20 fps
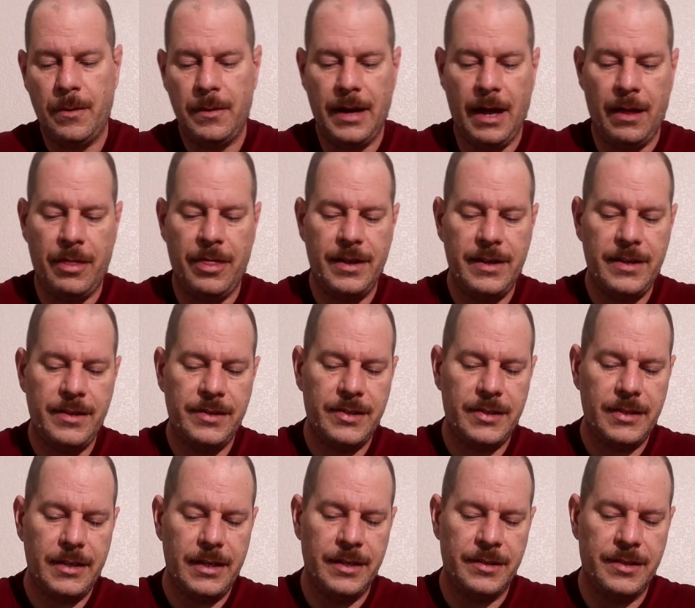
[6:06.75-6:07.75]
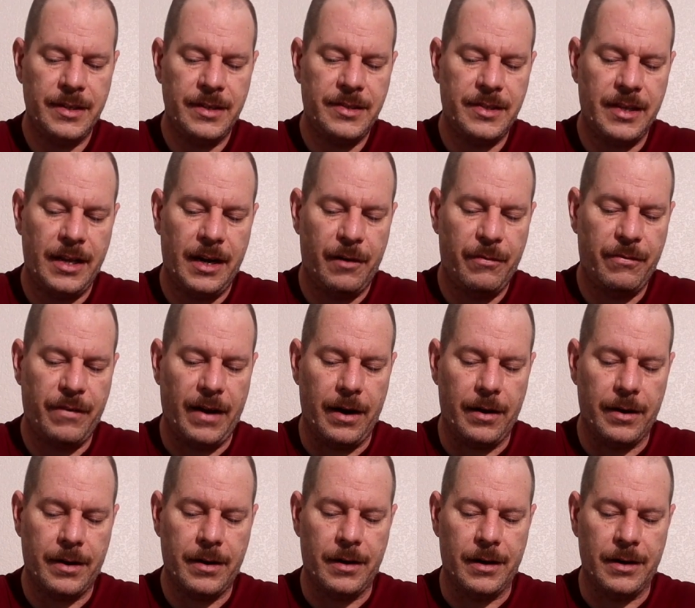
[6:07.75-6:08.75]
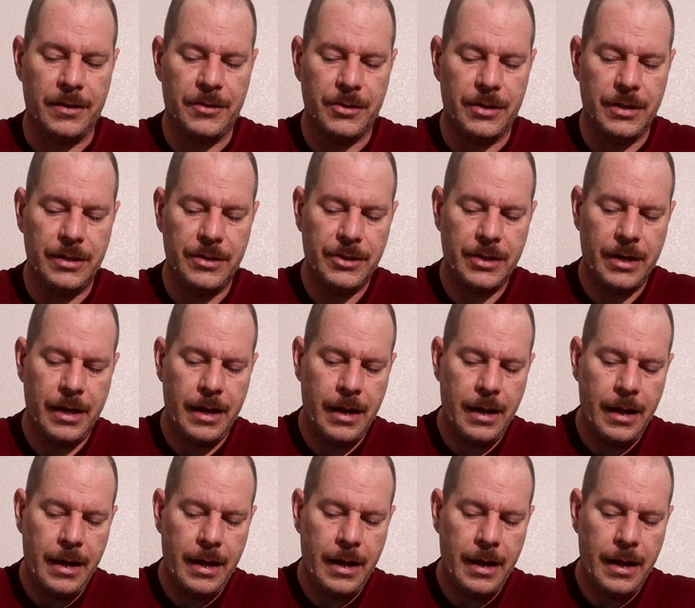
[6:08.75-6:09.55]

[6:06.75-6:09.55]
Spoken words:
Now this is a centerfire cartridge,